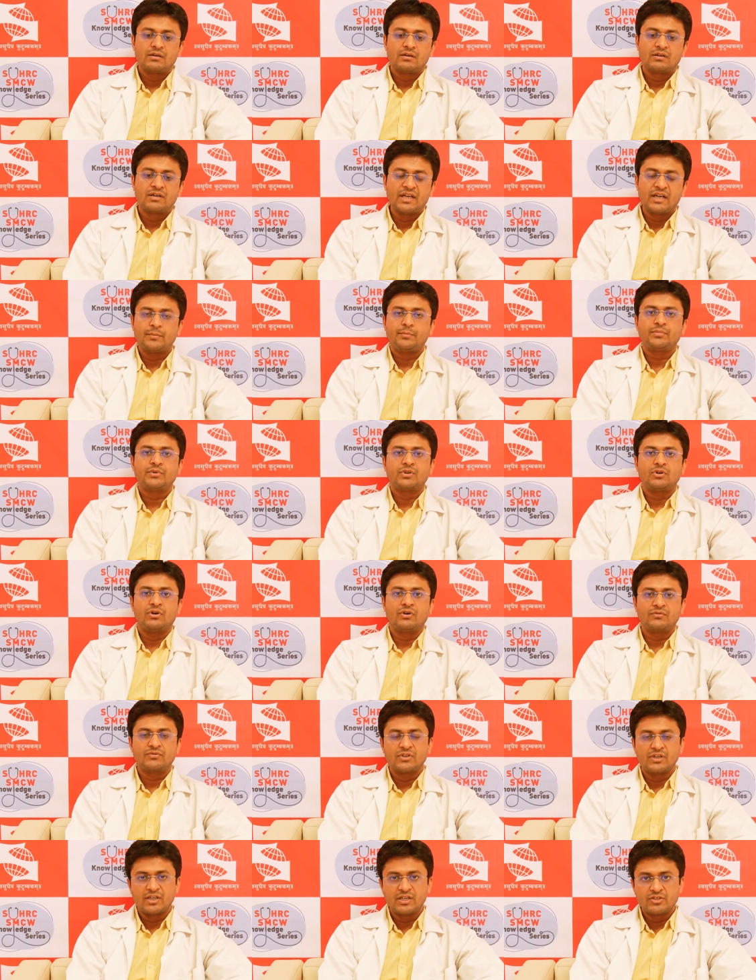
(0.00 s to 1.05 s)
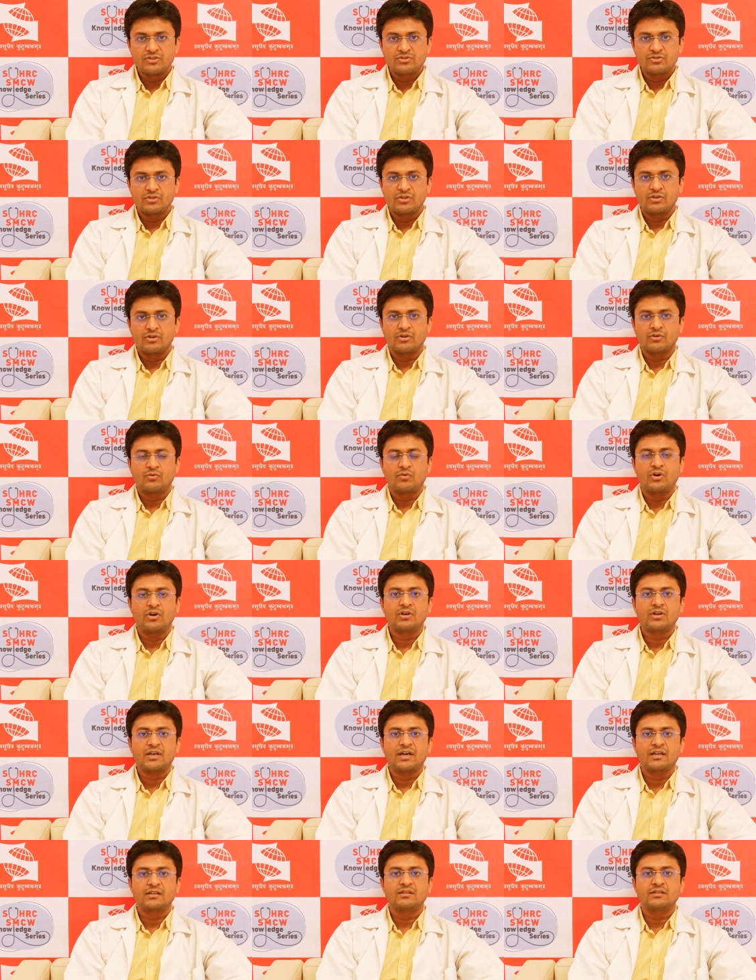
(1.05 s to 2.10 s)
depth of the injury or what
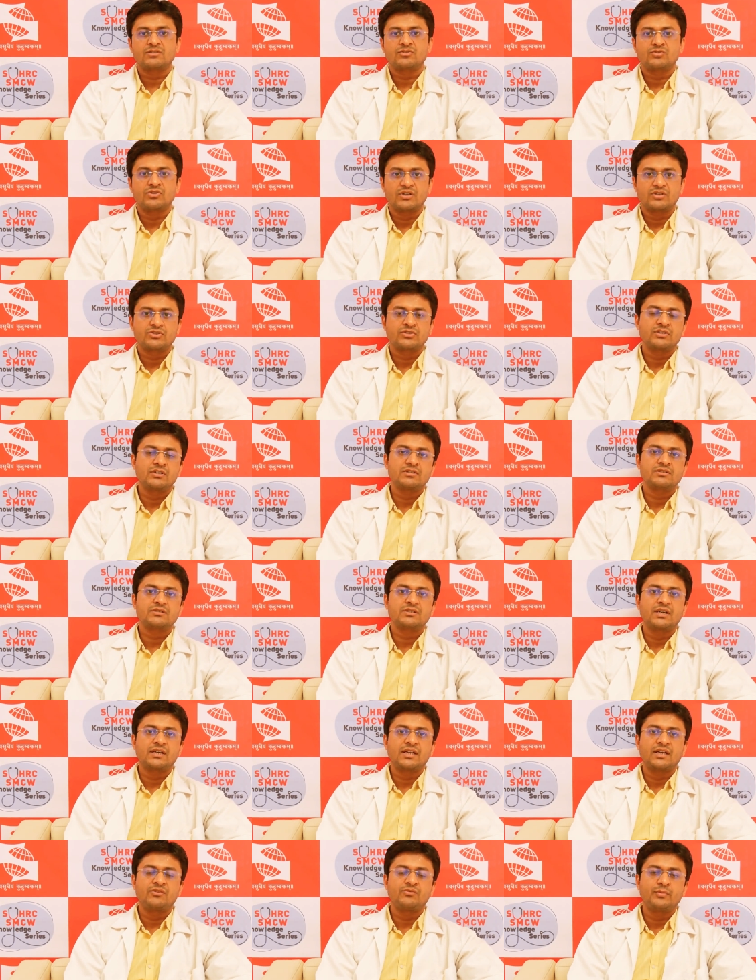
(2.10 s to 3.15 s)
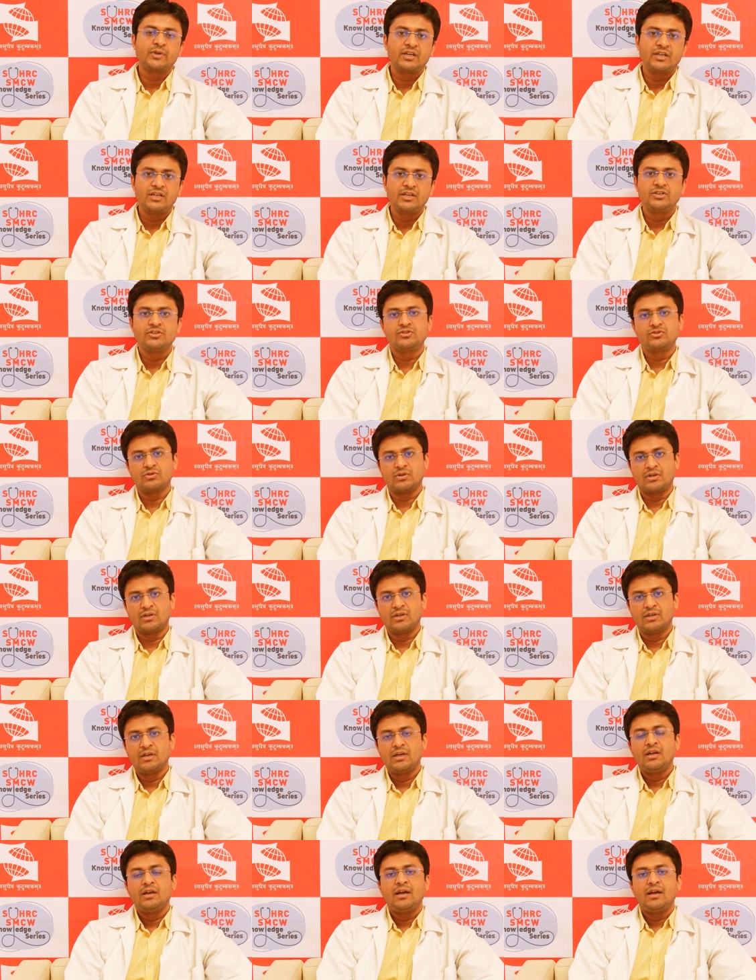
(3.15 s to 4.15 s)
are the structures that have been injured